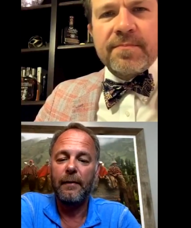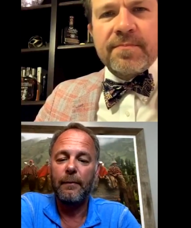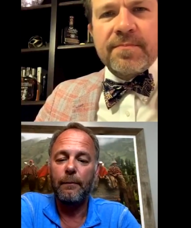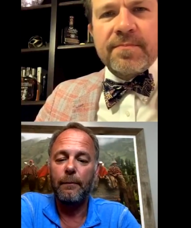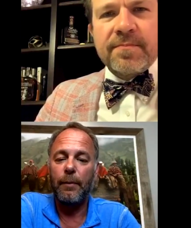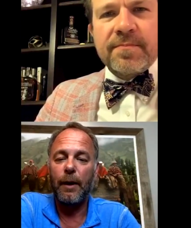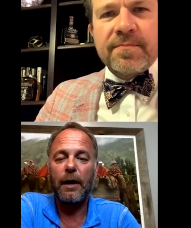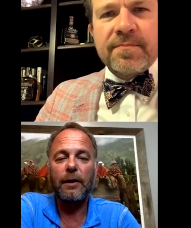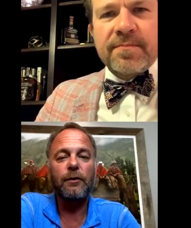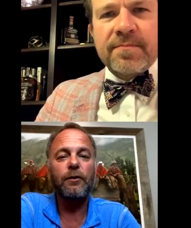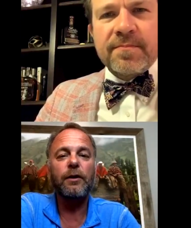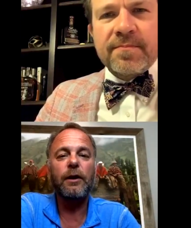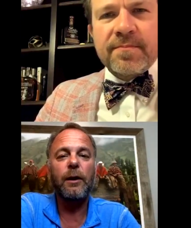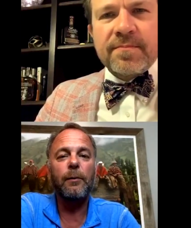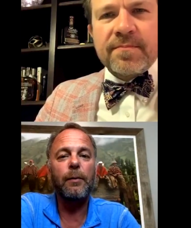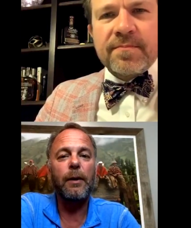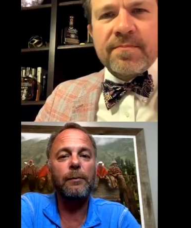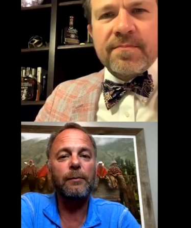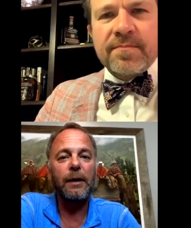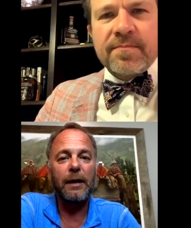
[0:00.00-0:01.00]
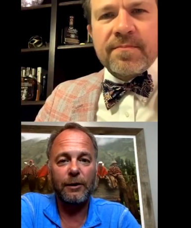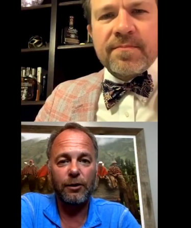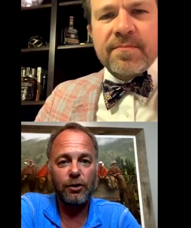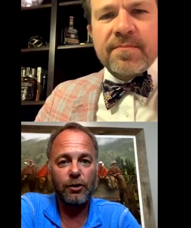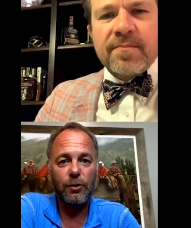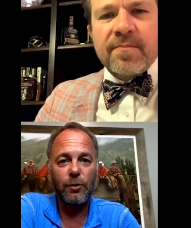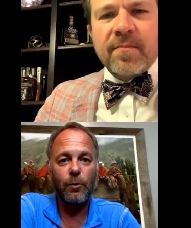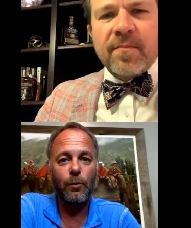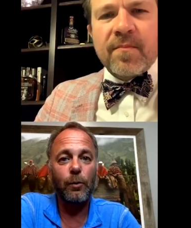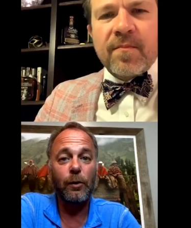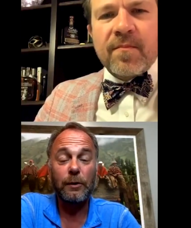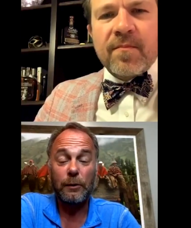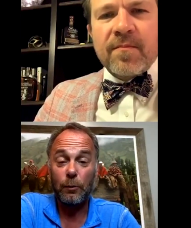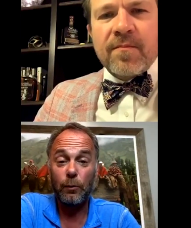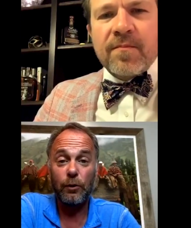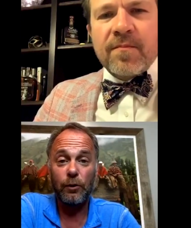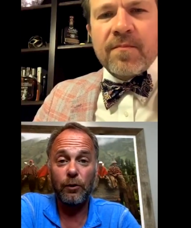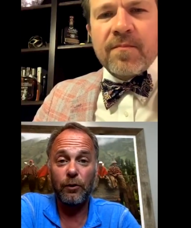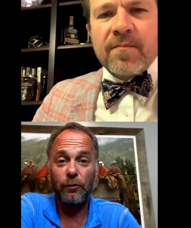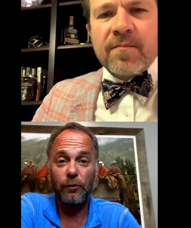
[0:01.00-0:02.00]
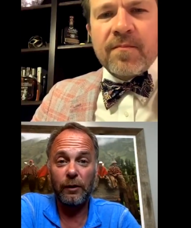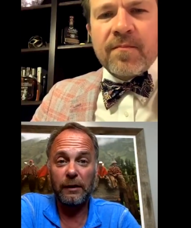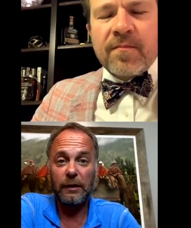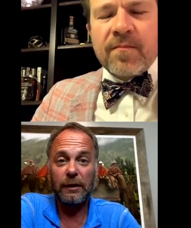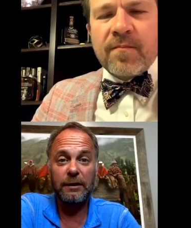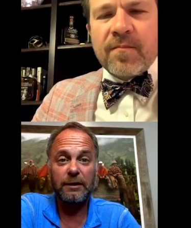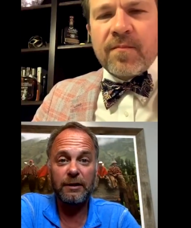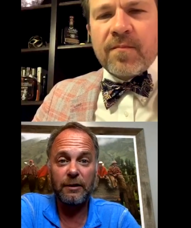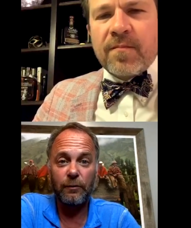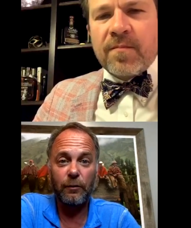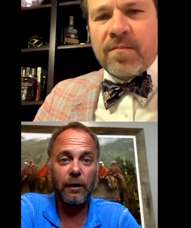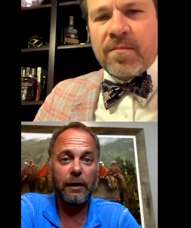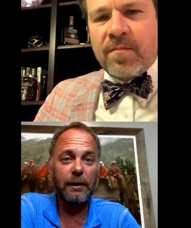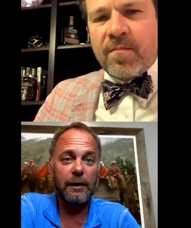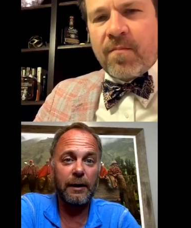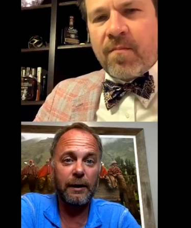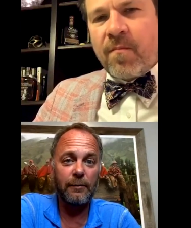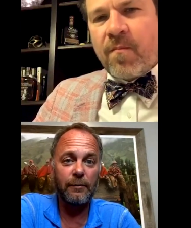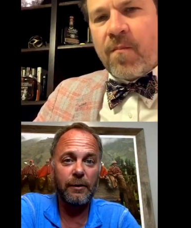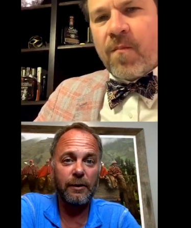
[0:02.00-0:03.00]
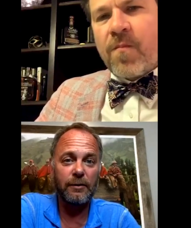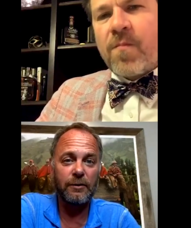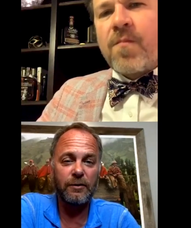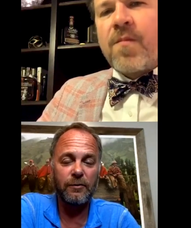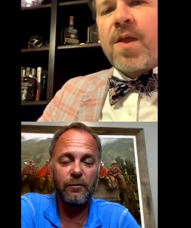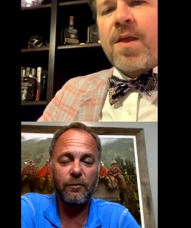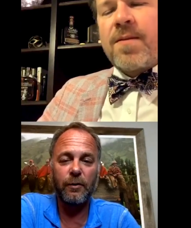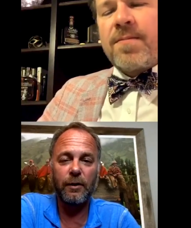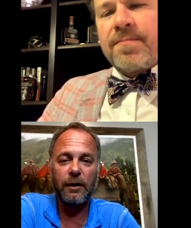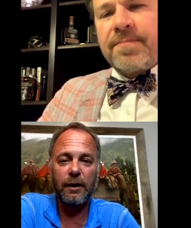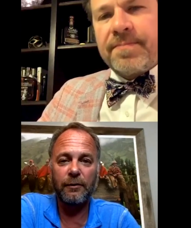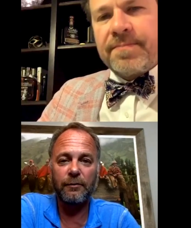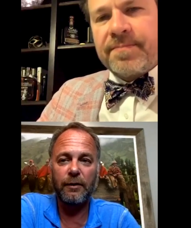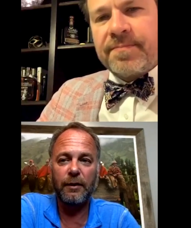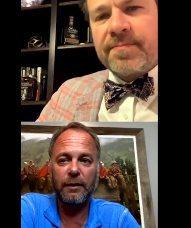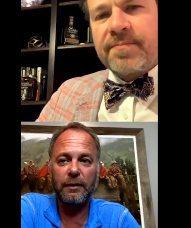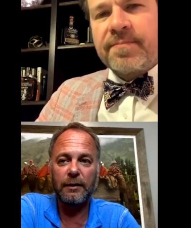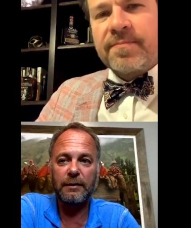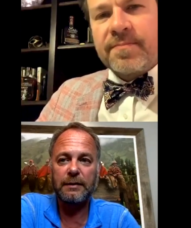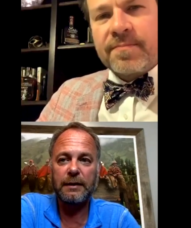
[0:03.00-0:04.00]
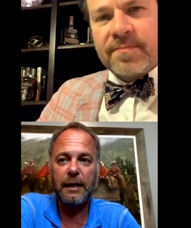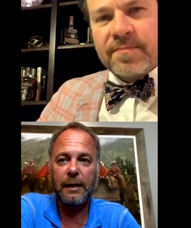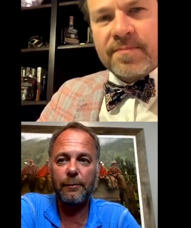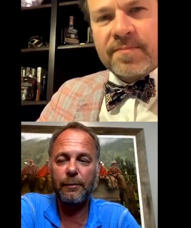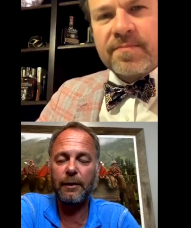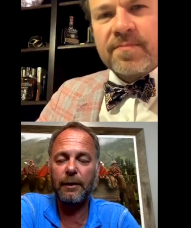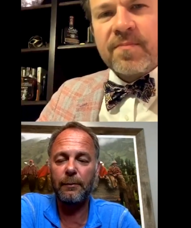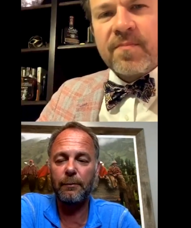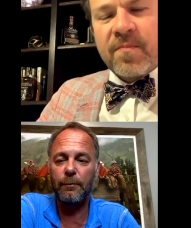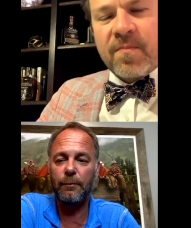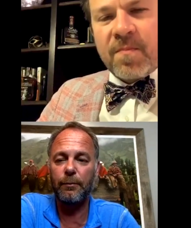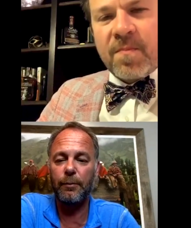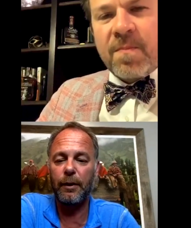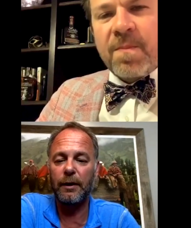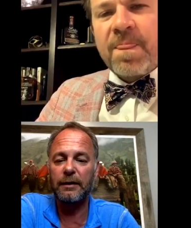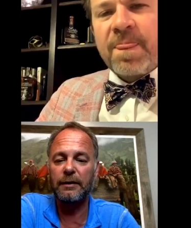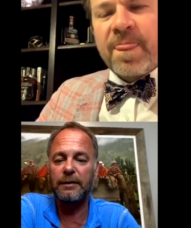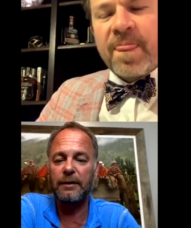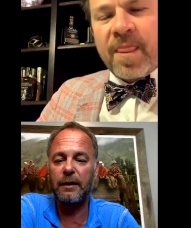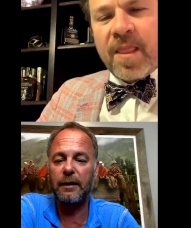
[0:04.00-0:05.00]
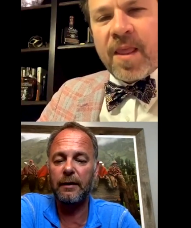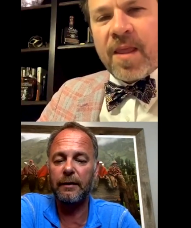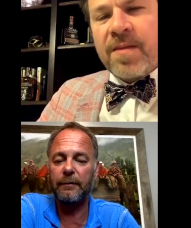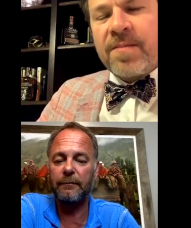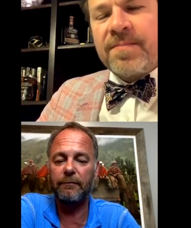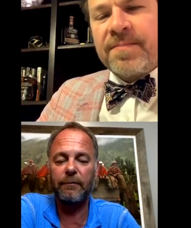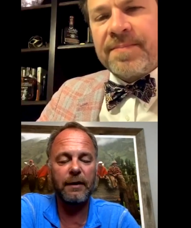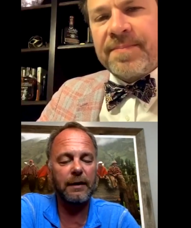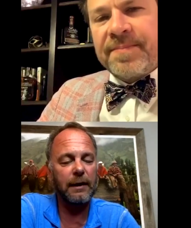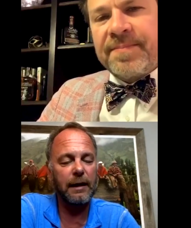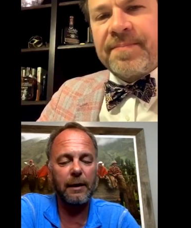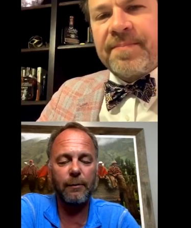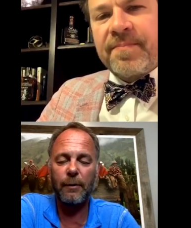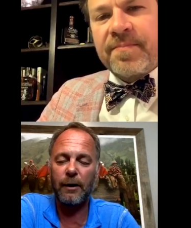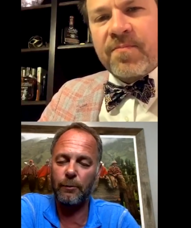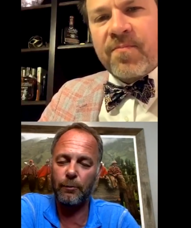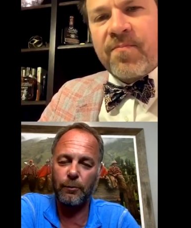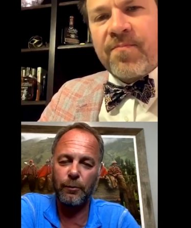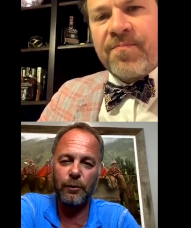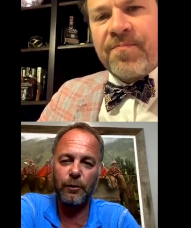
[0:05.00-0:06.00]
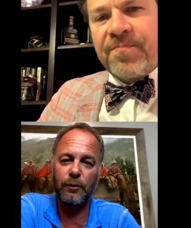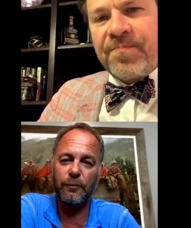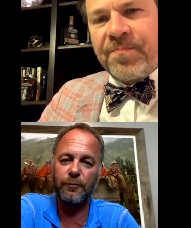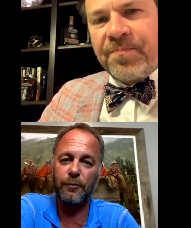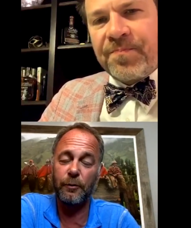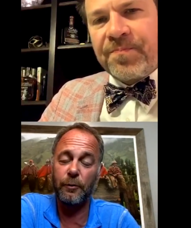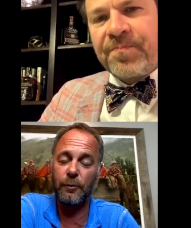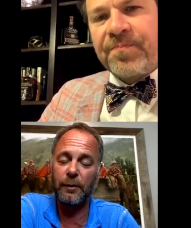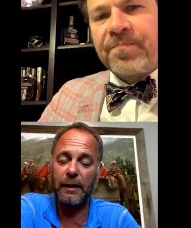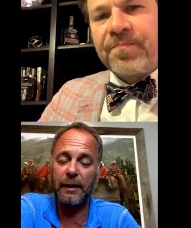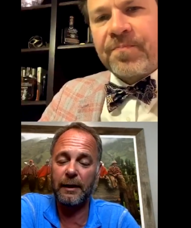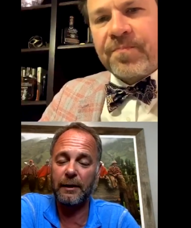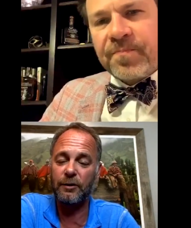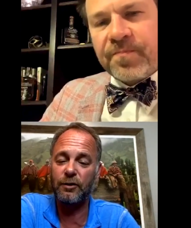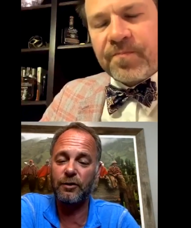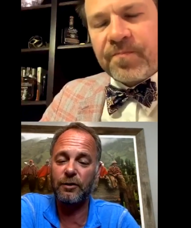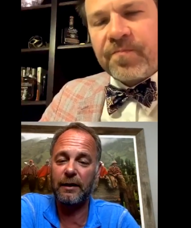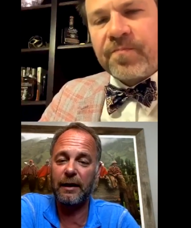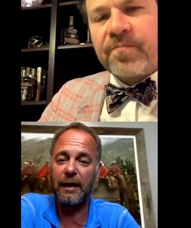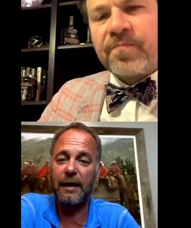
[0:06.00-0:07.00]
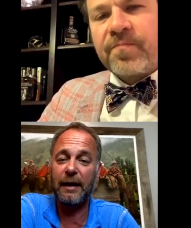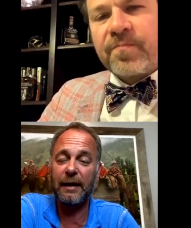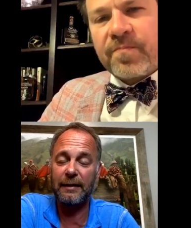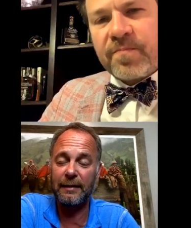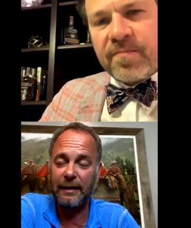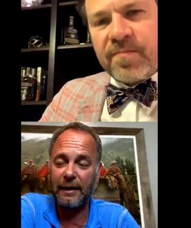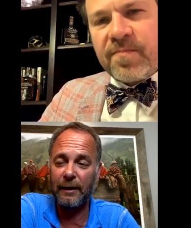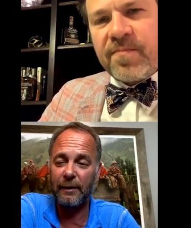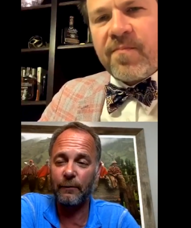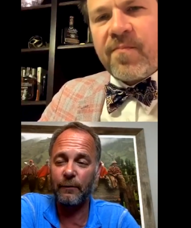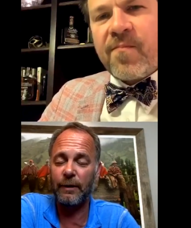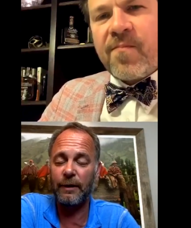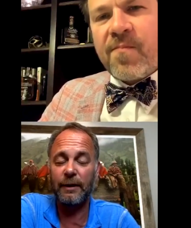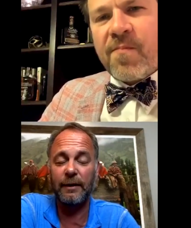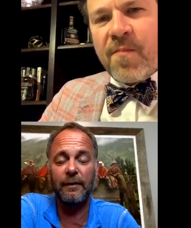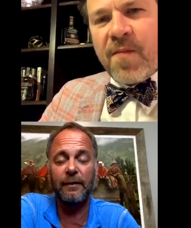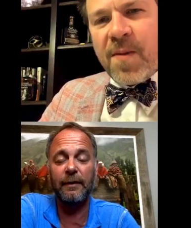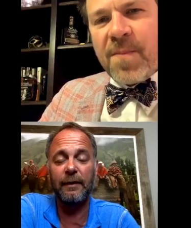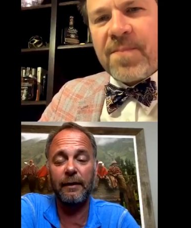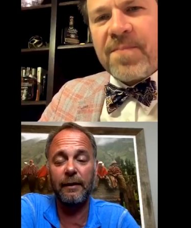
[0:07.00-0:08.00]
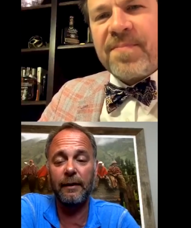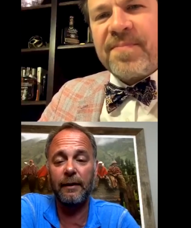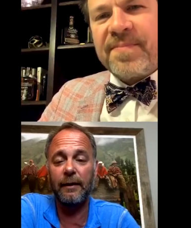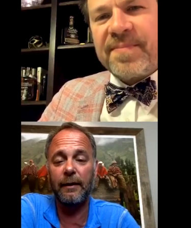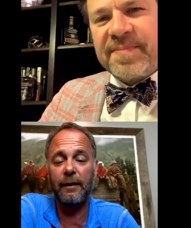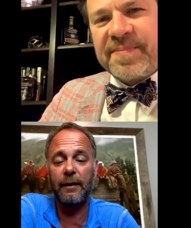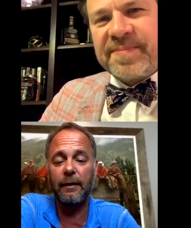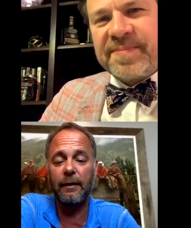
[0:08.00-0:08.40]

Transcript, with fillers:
Speaker 1: bottled up. I'm not sure when we're going to release it right now because of everything that's happening, but it came out beautiful. We actually had that one in the